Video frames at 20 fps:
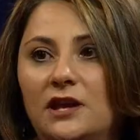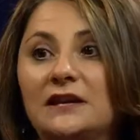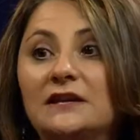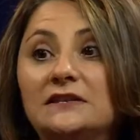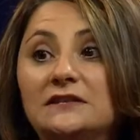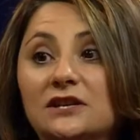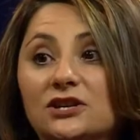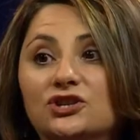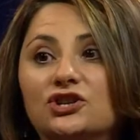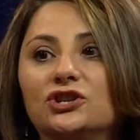in
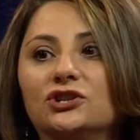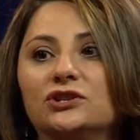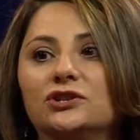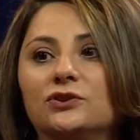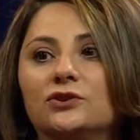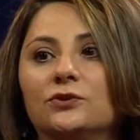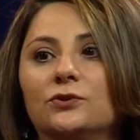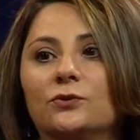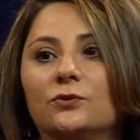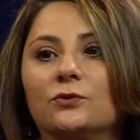addition
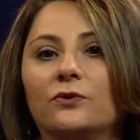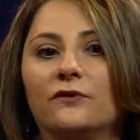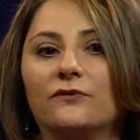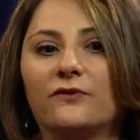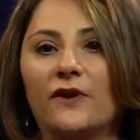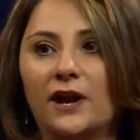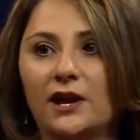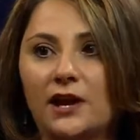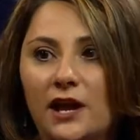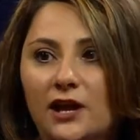to the
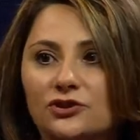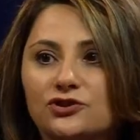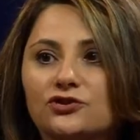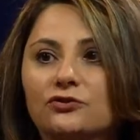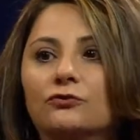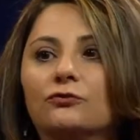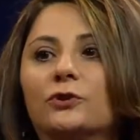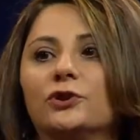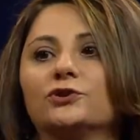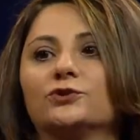
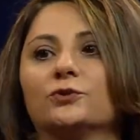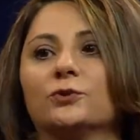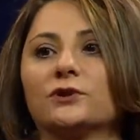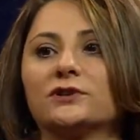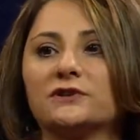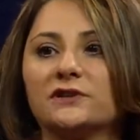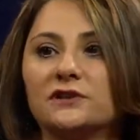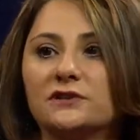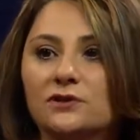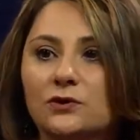financial
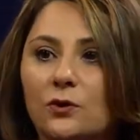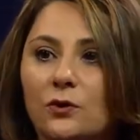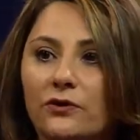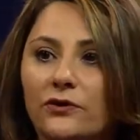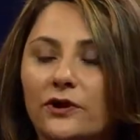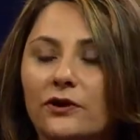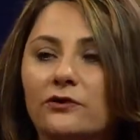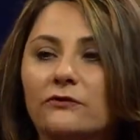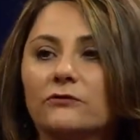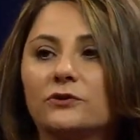resources and all
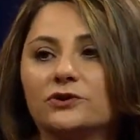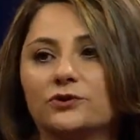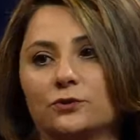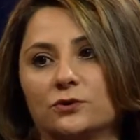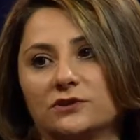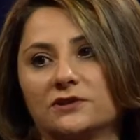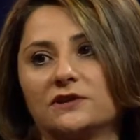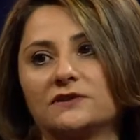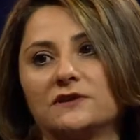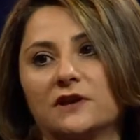the other
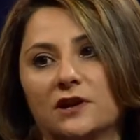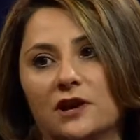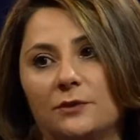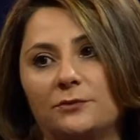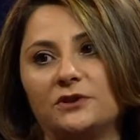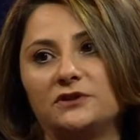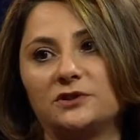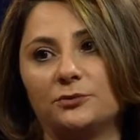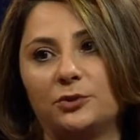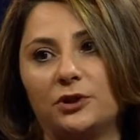resources that come
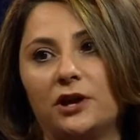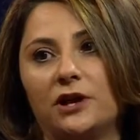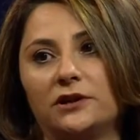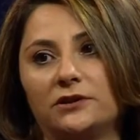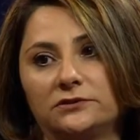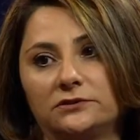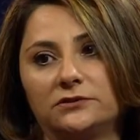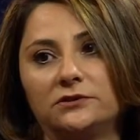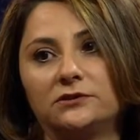into play.